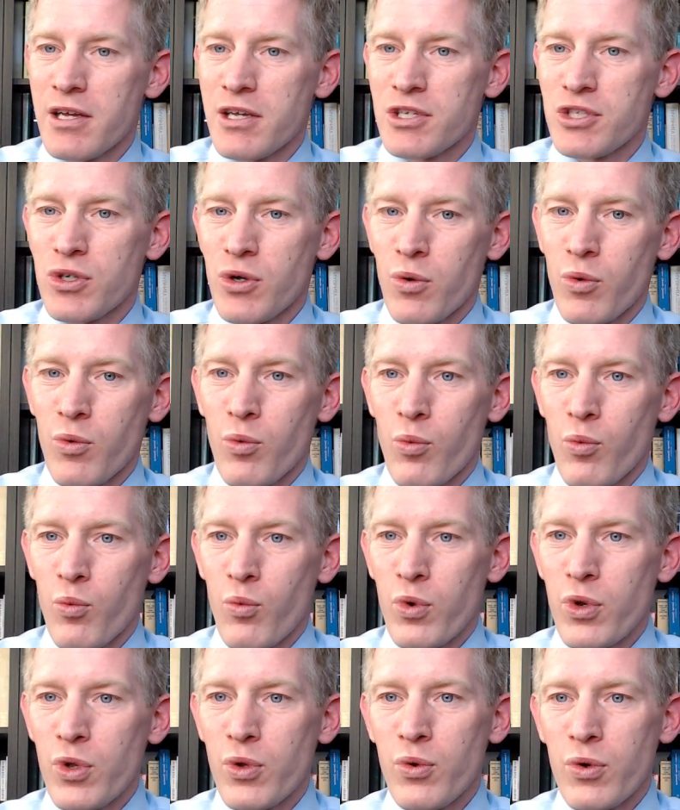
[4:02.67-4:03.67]
So
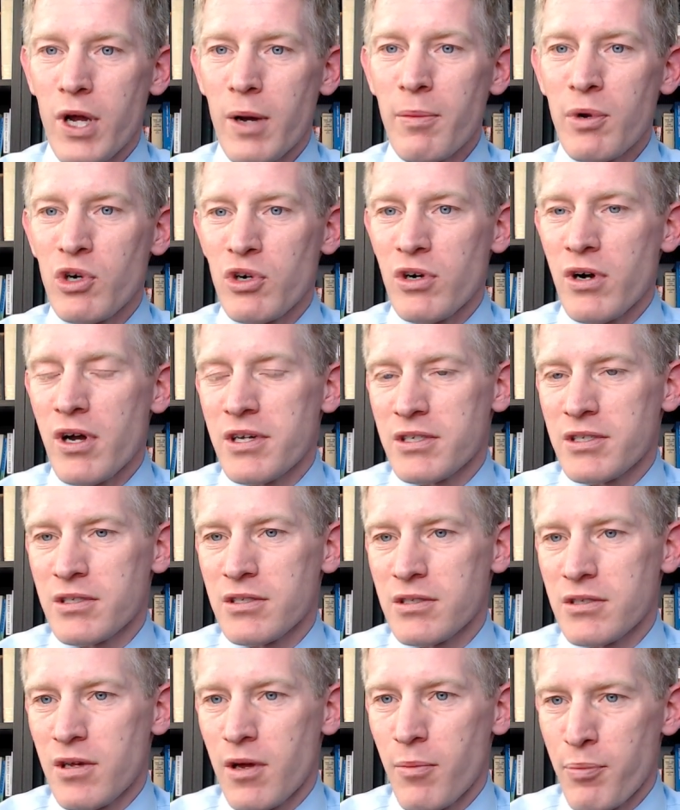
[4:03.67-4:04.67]
when you come
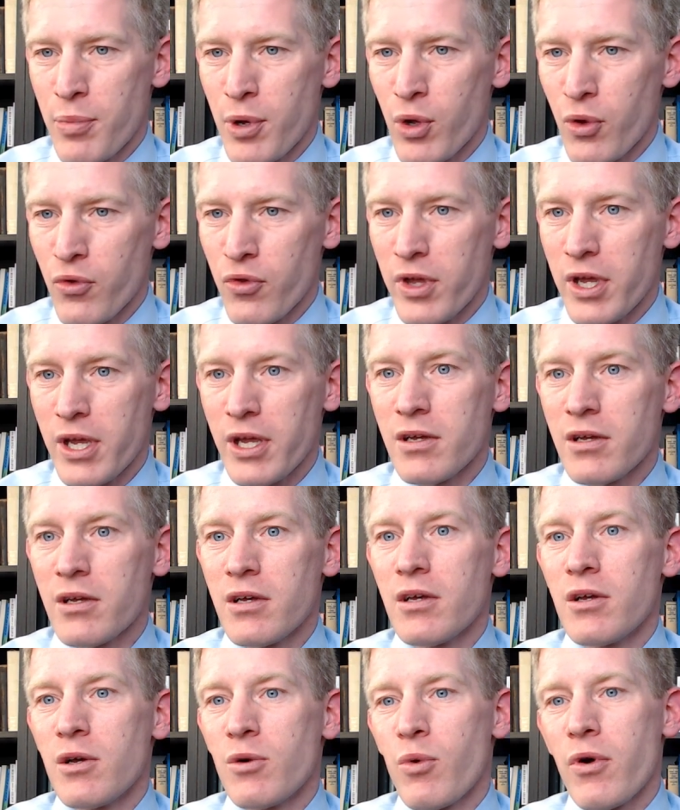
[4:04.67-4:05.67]
across a building,
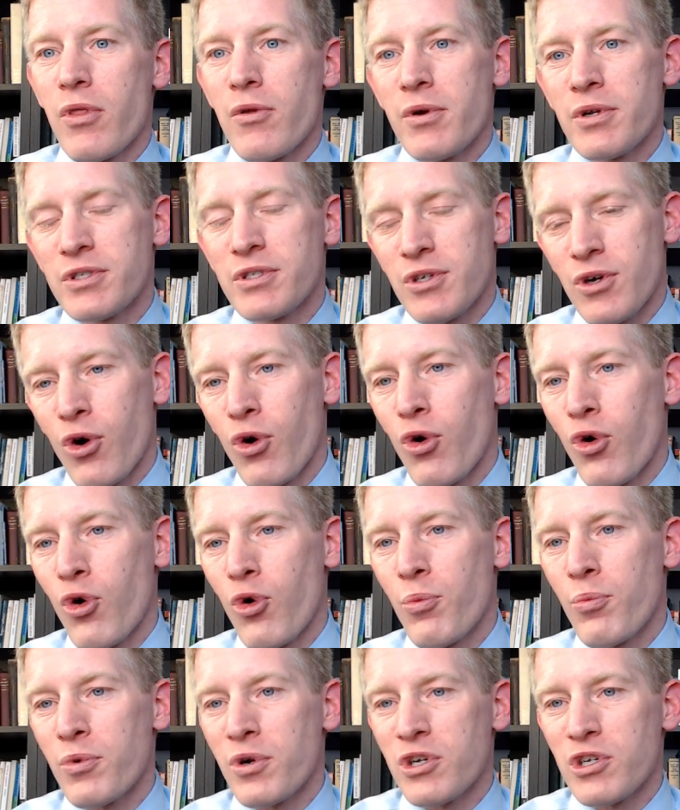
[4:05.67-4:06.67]
whether it's a
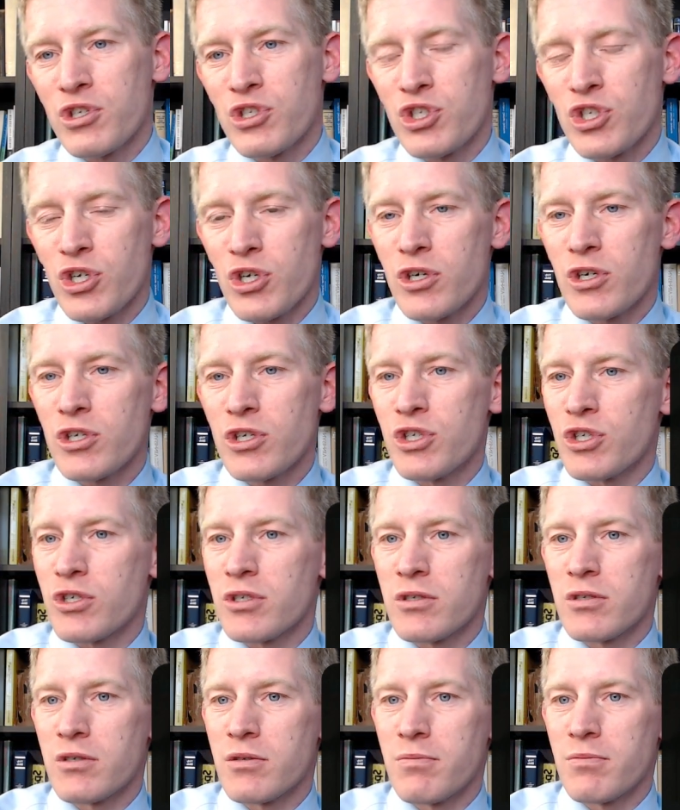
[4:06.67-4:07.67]
home,
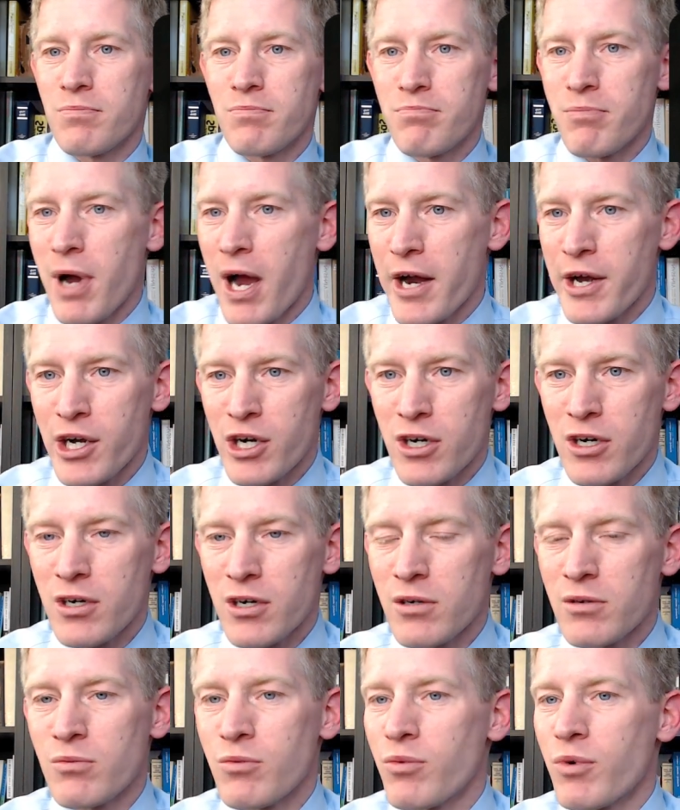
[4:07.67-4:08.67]
church,
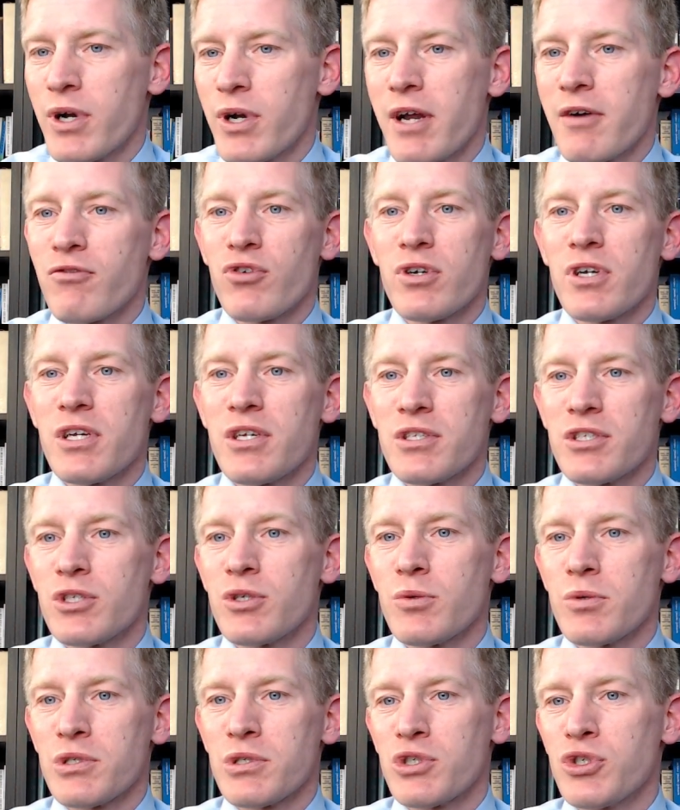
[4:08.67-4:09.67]
mire, whatever it is,
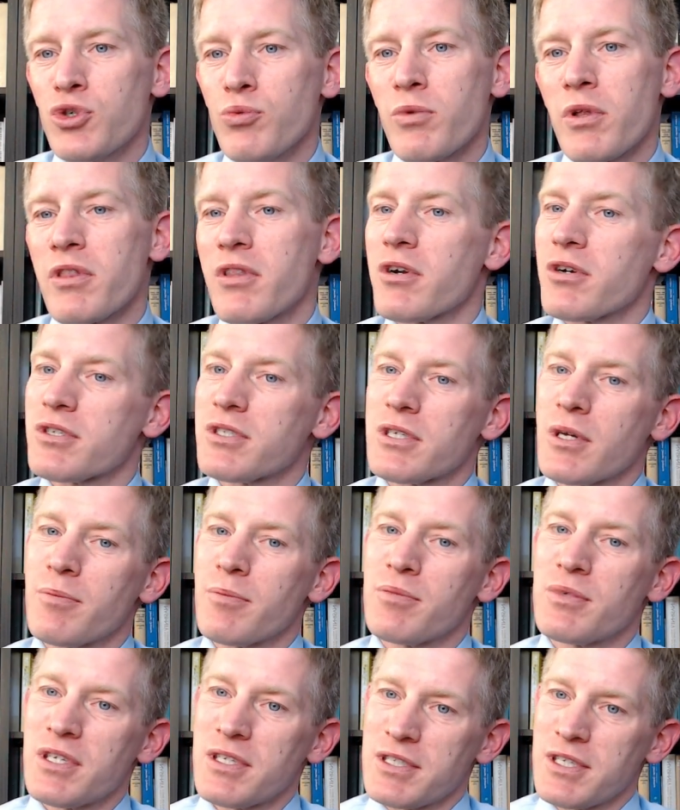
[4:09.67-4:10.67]
you assume that there's
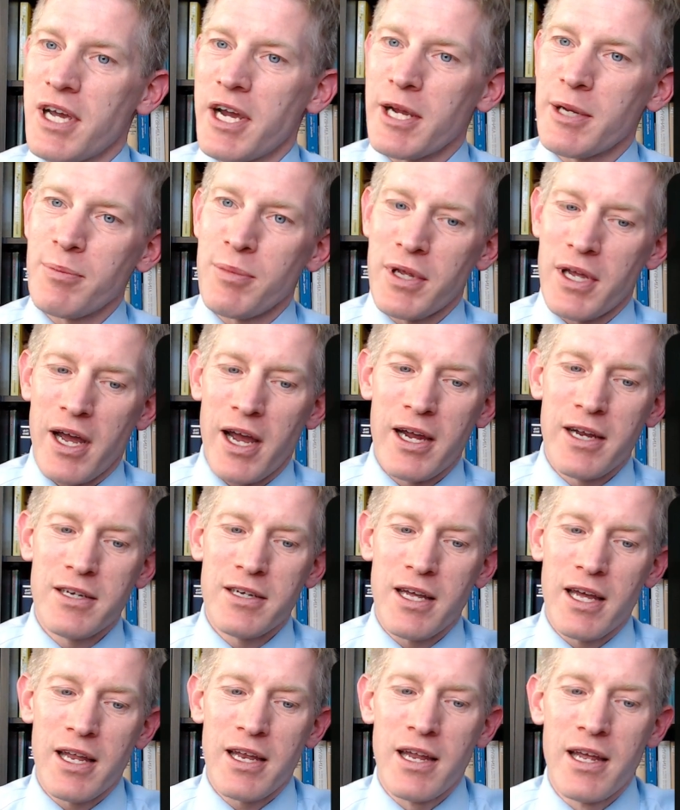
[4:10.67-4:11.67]
some design behind
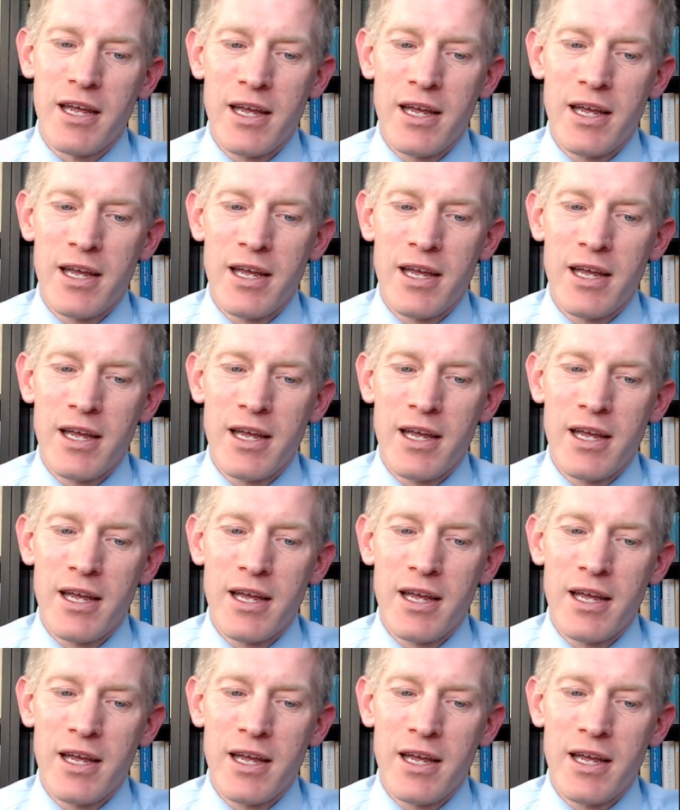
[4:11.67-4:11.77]
it.